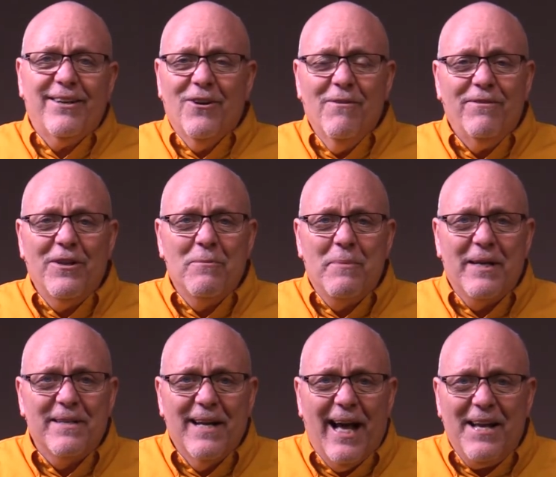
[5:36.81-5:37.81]
Hopefully it'll be a
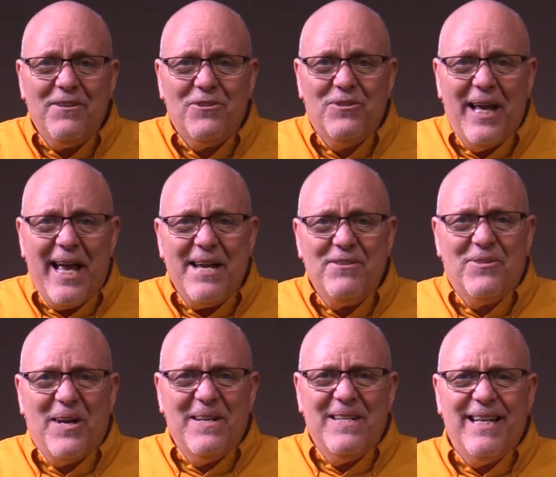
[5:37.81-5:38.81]
nice day
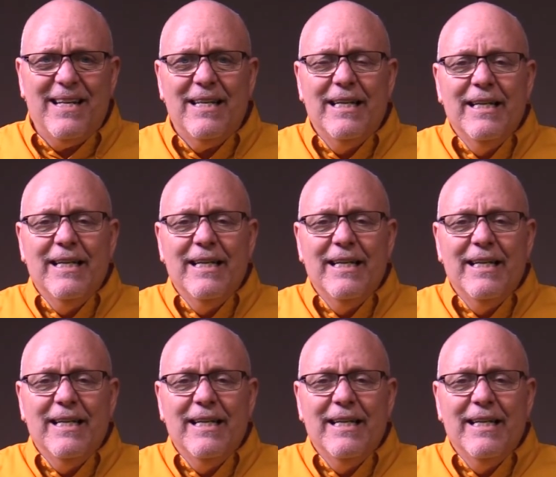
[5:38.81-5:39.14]
Sunday.